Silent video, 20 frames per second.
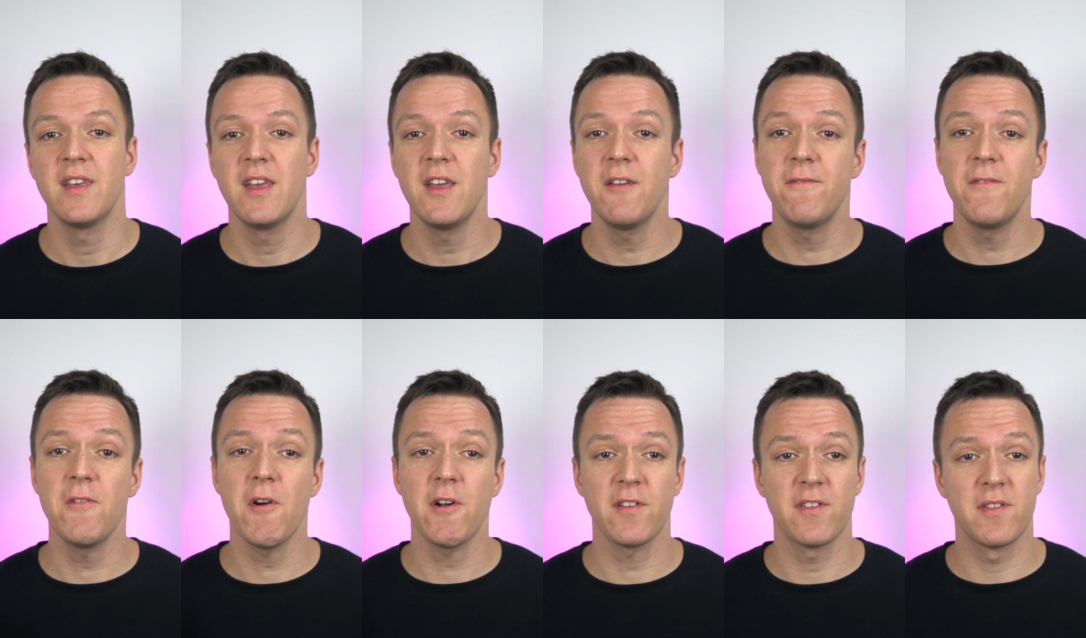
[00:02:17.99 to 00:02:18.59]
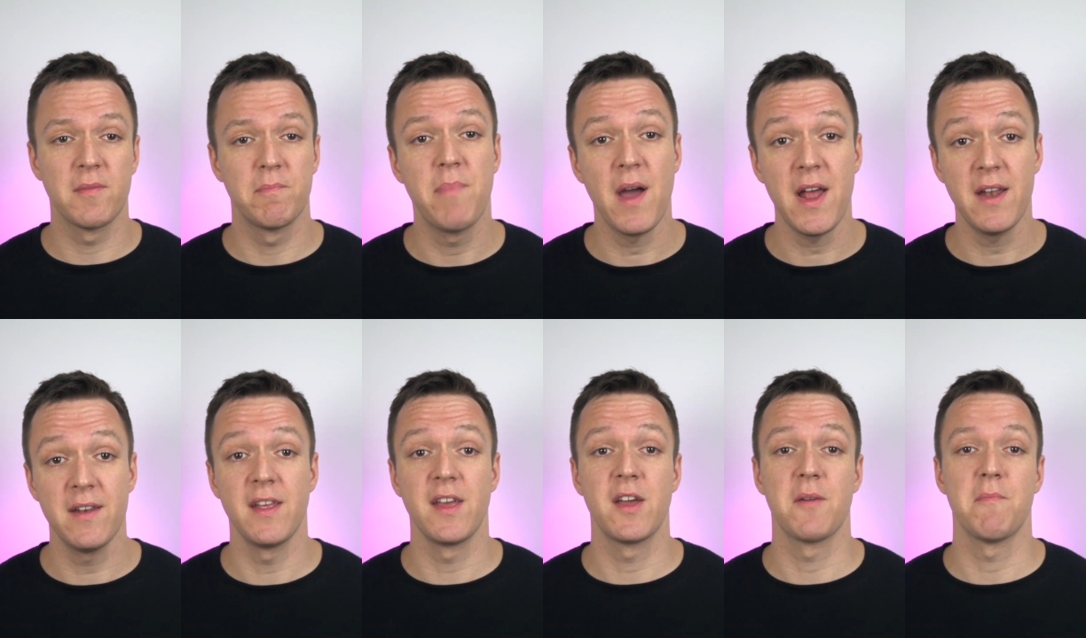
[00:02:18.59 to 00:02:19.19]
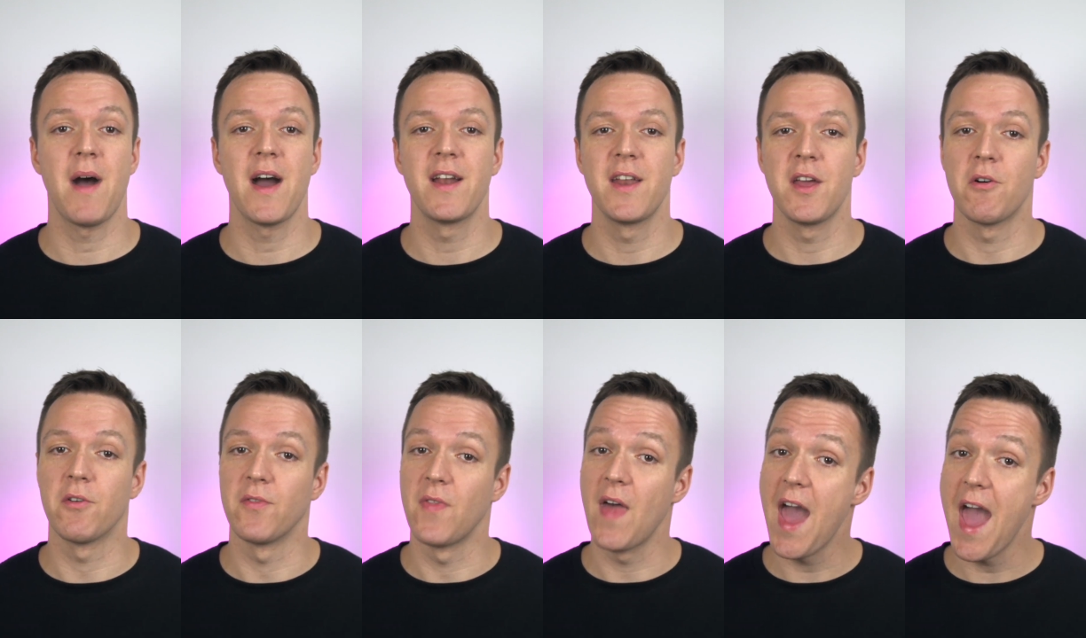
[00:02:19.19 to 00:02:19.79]
If you are spending money
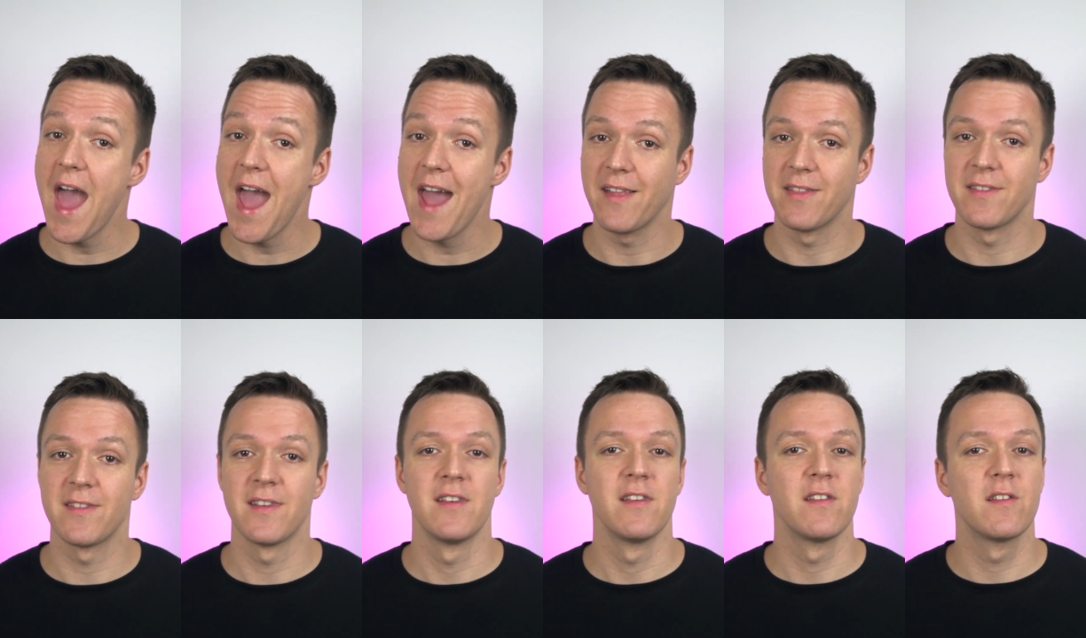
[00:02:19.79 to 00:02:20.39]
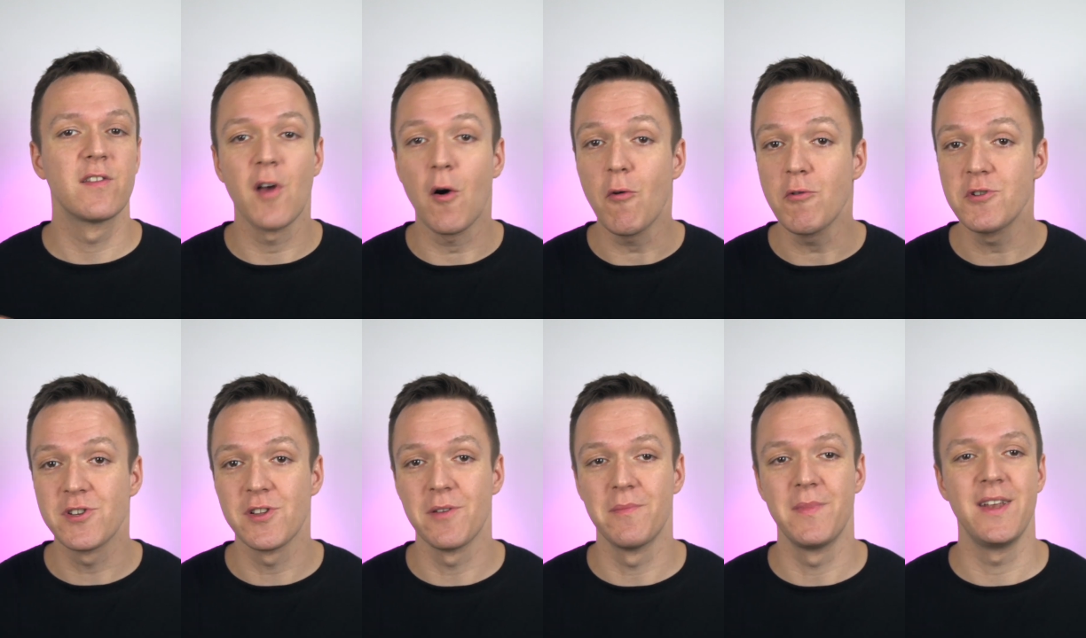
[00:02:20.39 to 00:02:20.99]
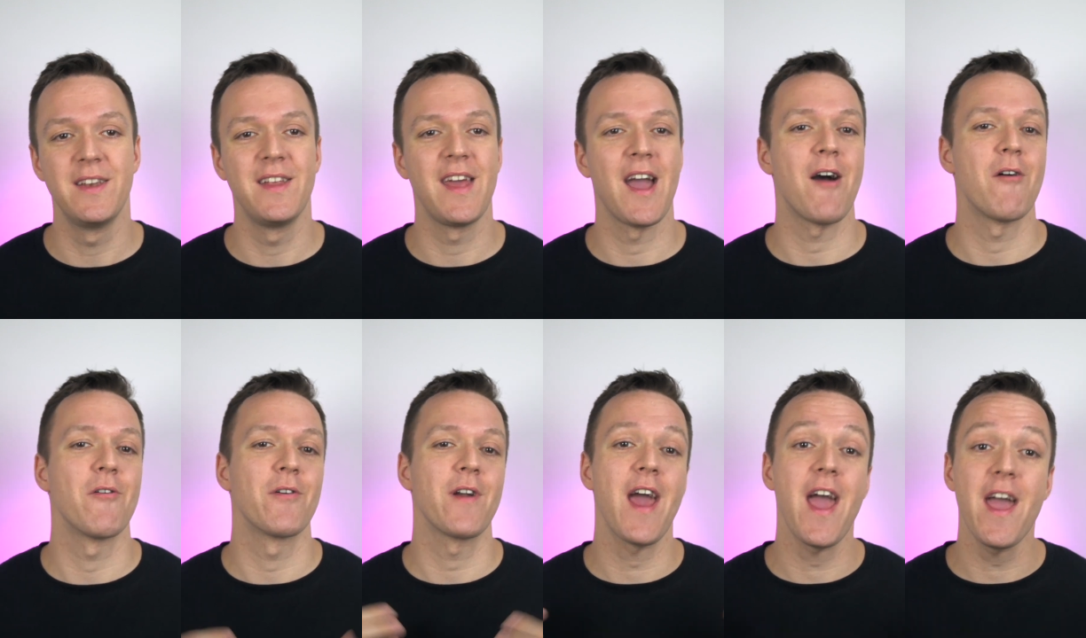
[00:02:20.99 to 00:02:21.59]
on ads, social media
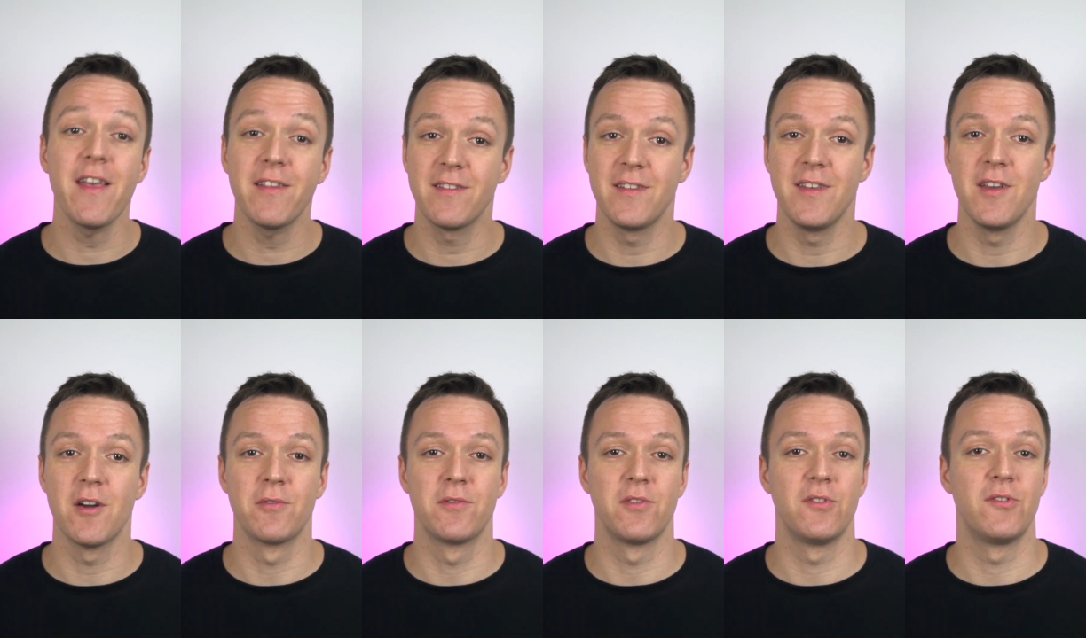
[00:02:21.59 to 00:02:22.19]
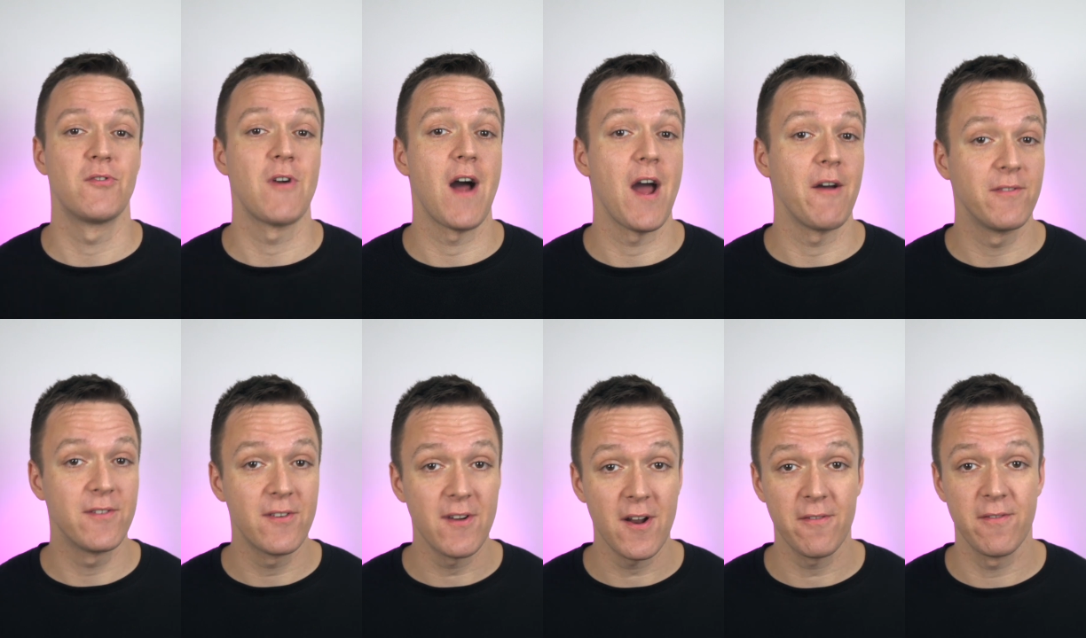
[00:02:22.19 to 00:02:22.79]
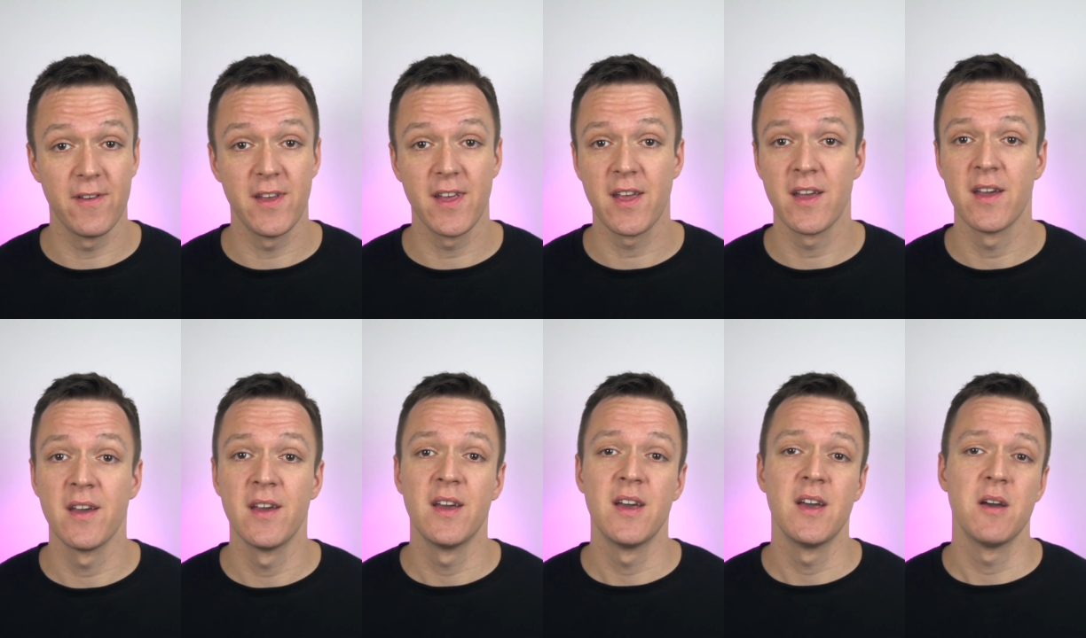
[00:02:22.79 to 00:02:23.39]
or SEO to drive
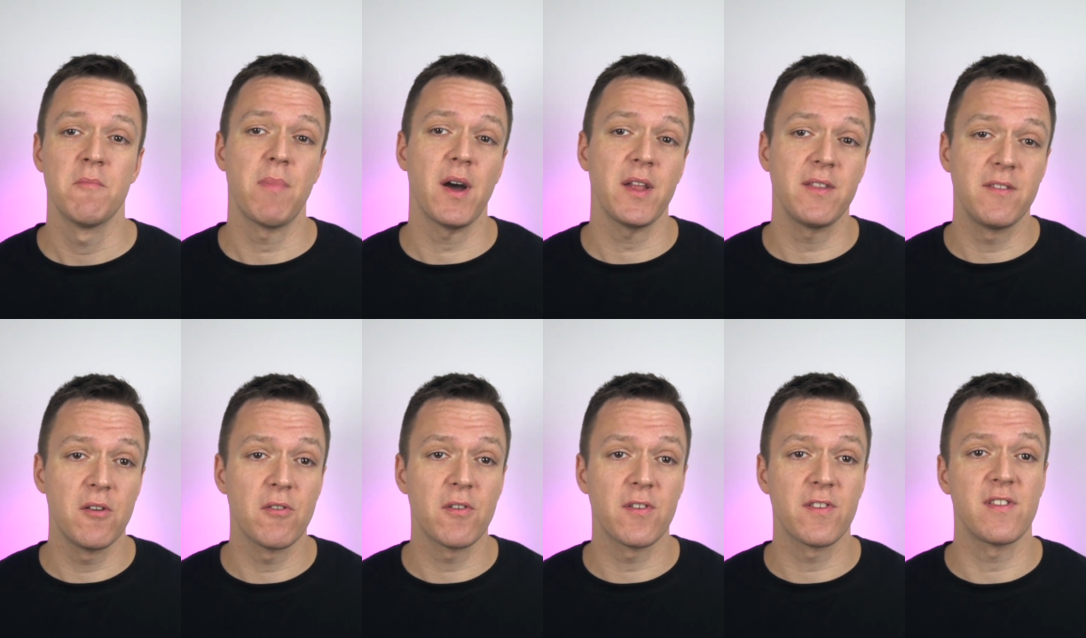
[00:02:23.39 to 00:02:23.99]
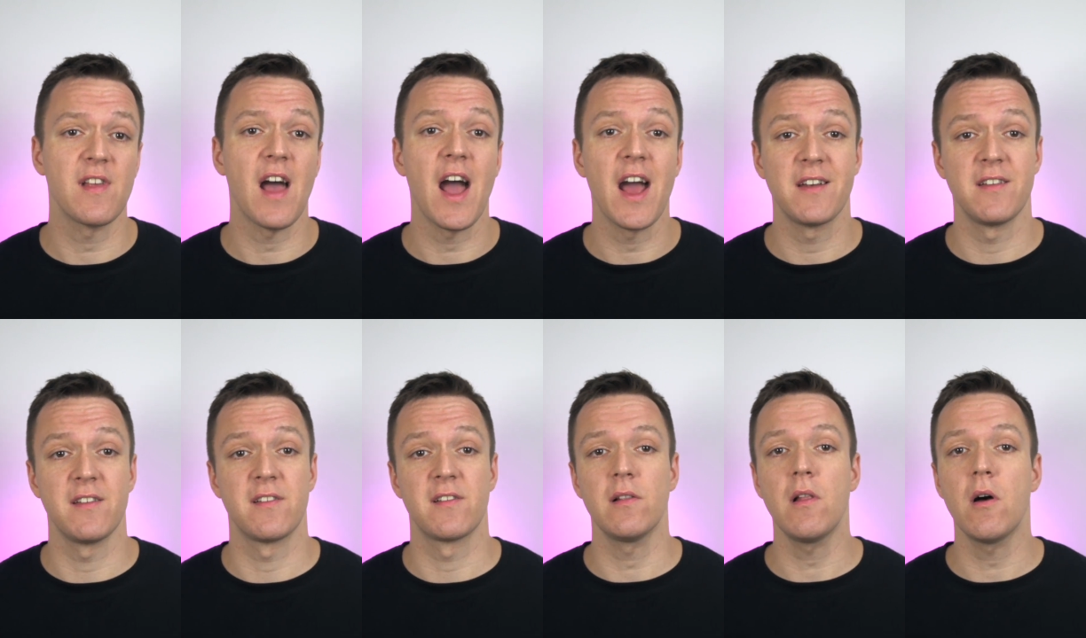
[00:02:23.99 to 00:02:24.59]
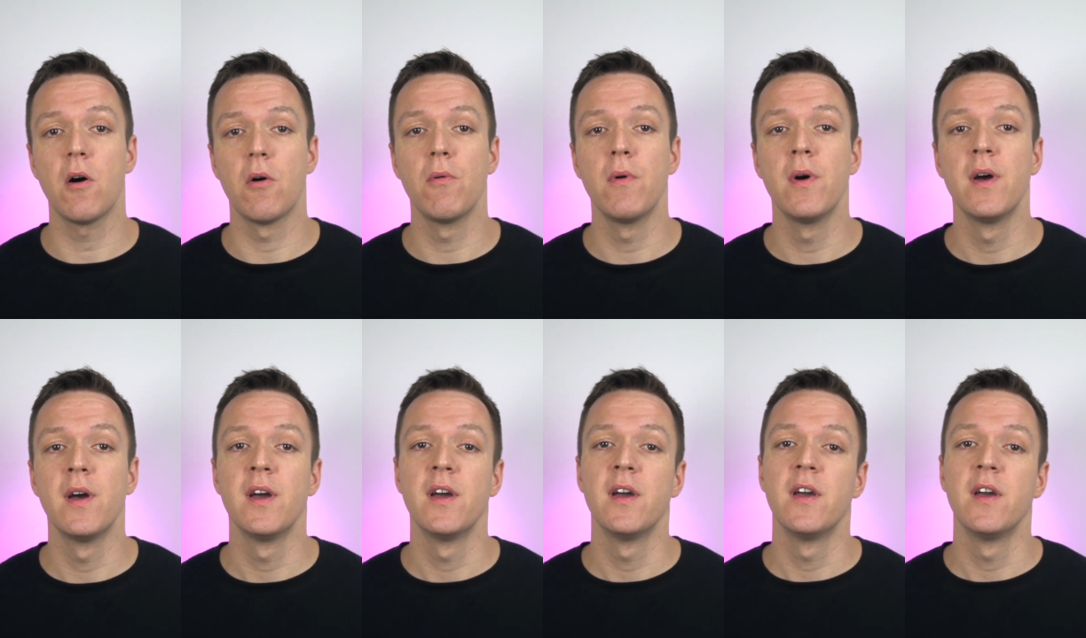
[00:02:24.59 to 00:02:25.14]
traffic, but your site is slow,